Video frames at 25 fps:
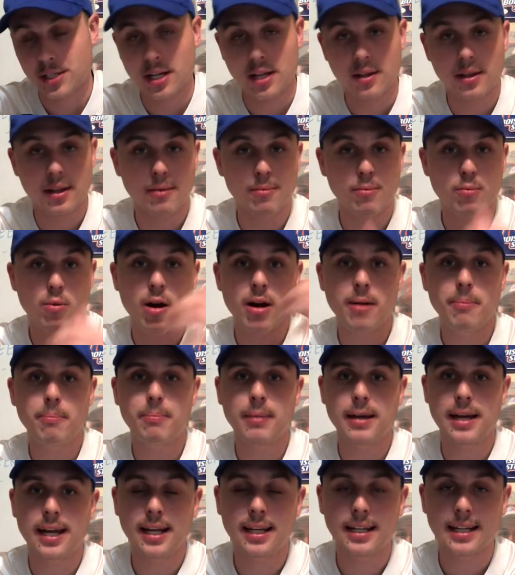Now, they won
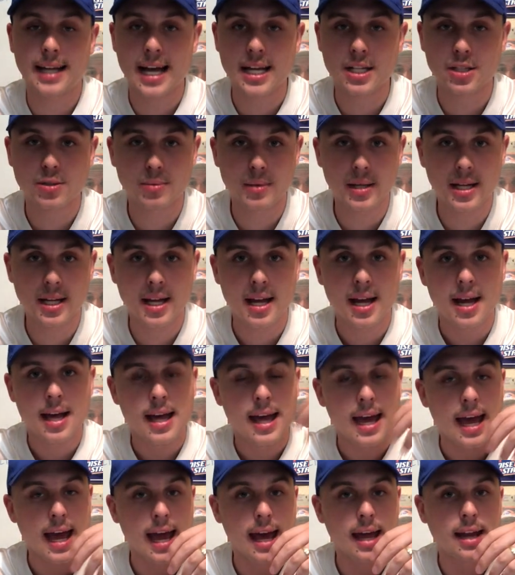big last week,
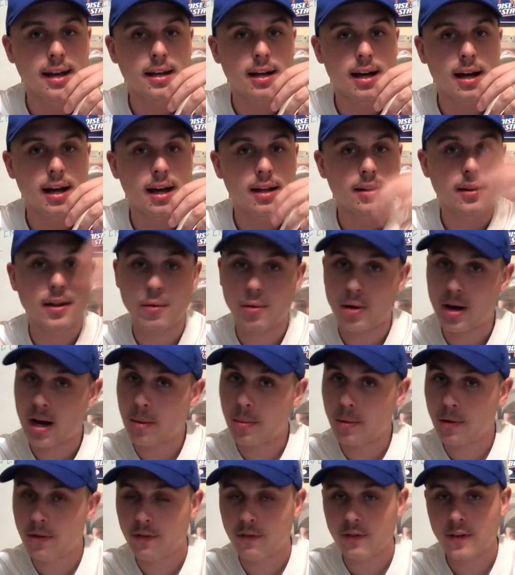and they were
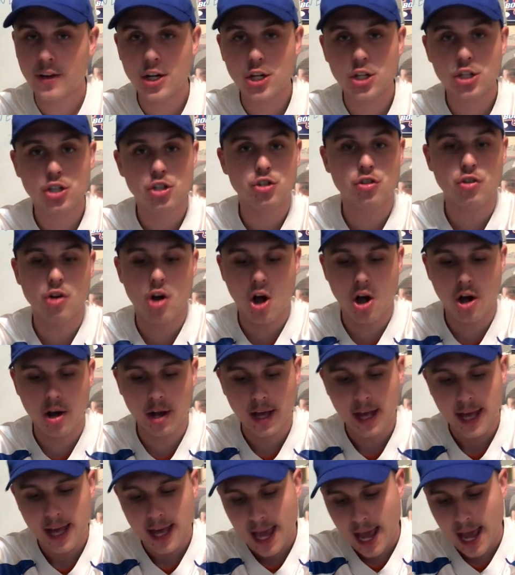able to finish strong.